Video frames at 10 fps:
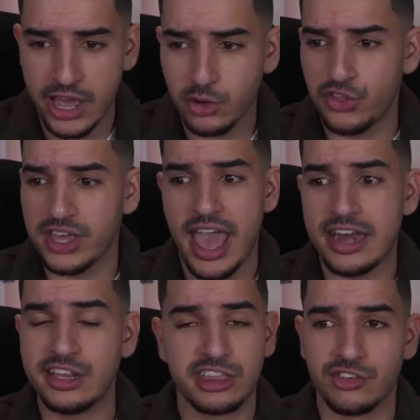I don't think
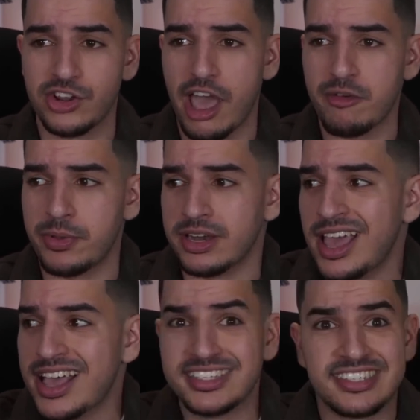any three have been
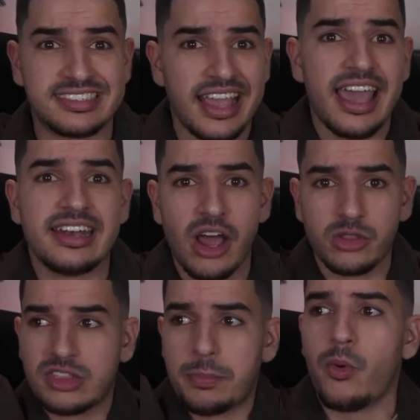stand
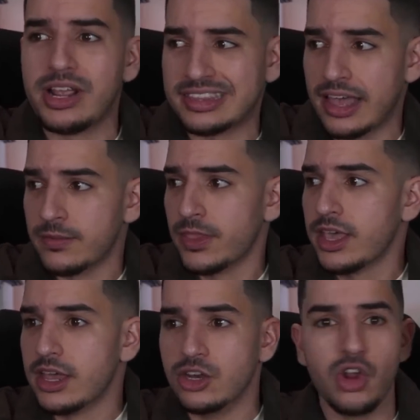out to the point that
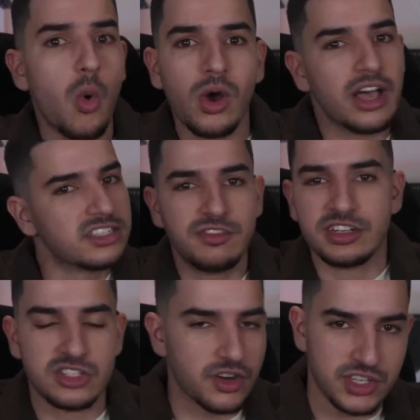no one else even
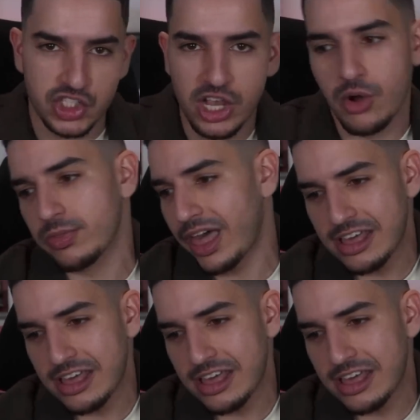deserves a shout.